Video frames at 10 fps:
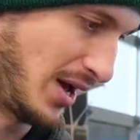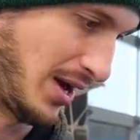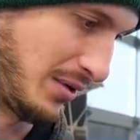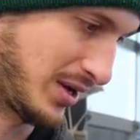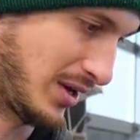And
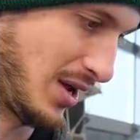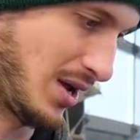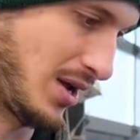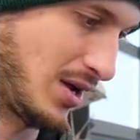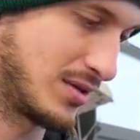I would get
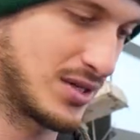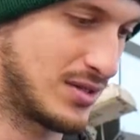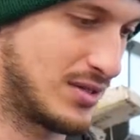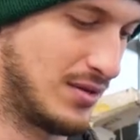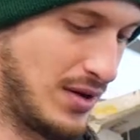a
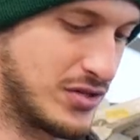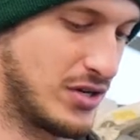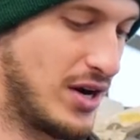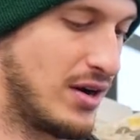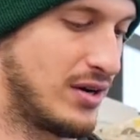just a
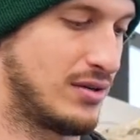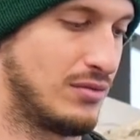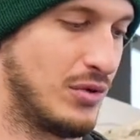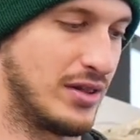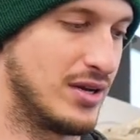generic
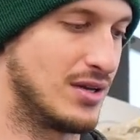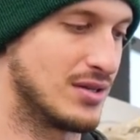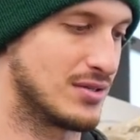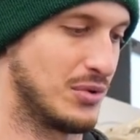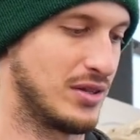one of
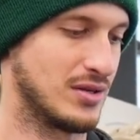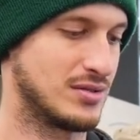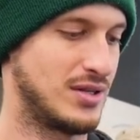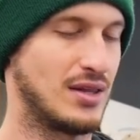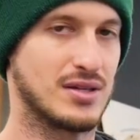these with a
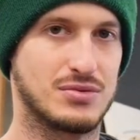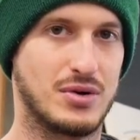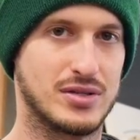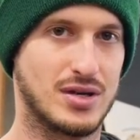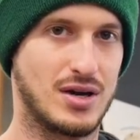stainless
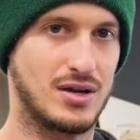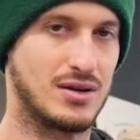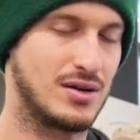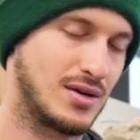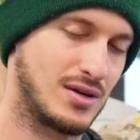one side,
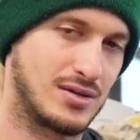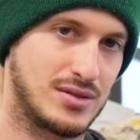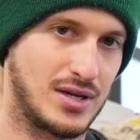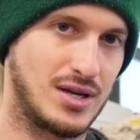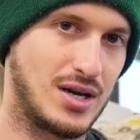
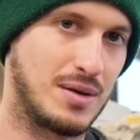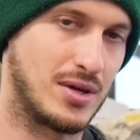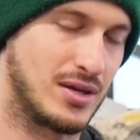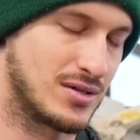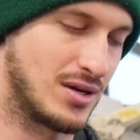titanium the
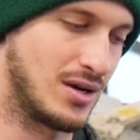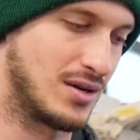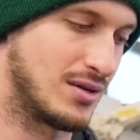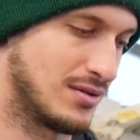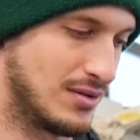other
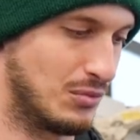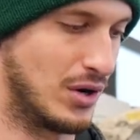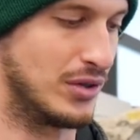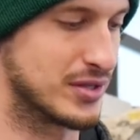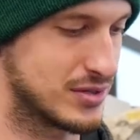side,
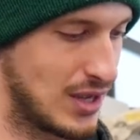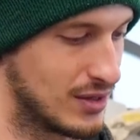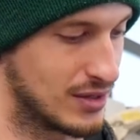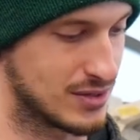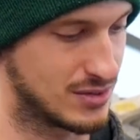weld the
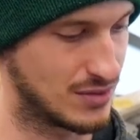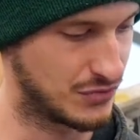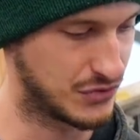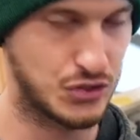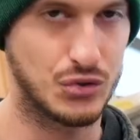stainless
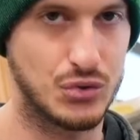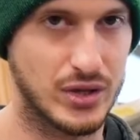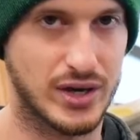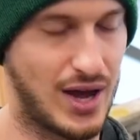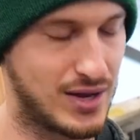to
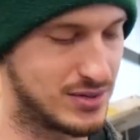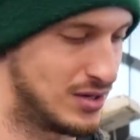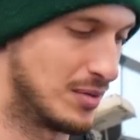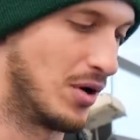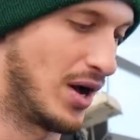the cast
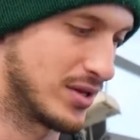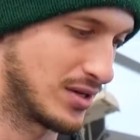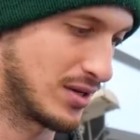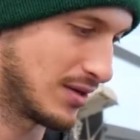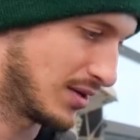turbo
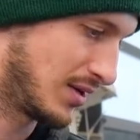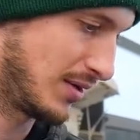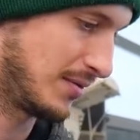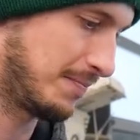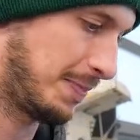housing,
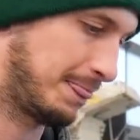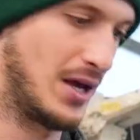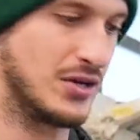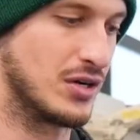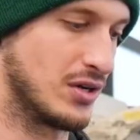
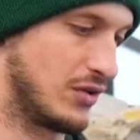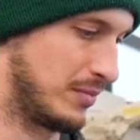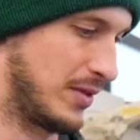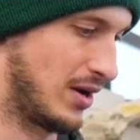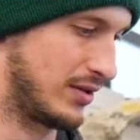and you can go
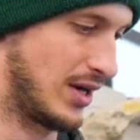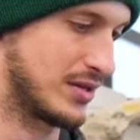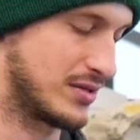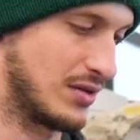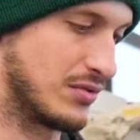from there, and that'll
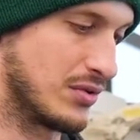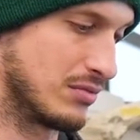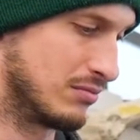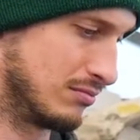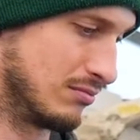save
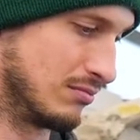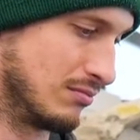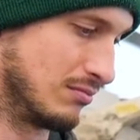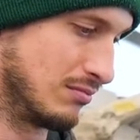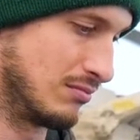you,
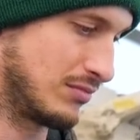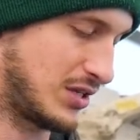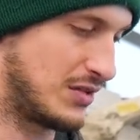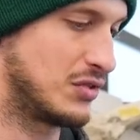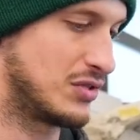
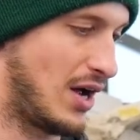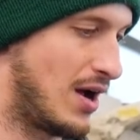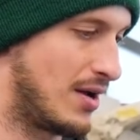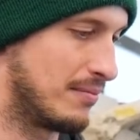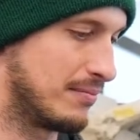saves you
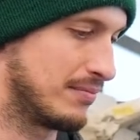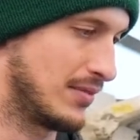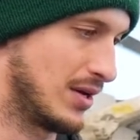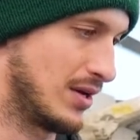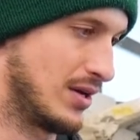time
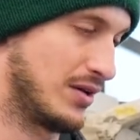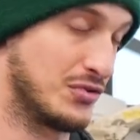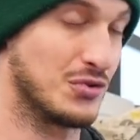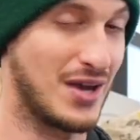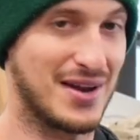if
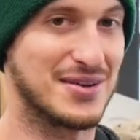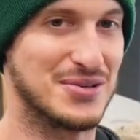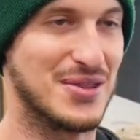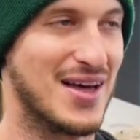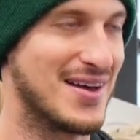you can
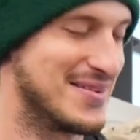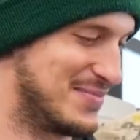do that.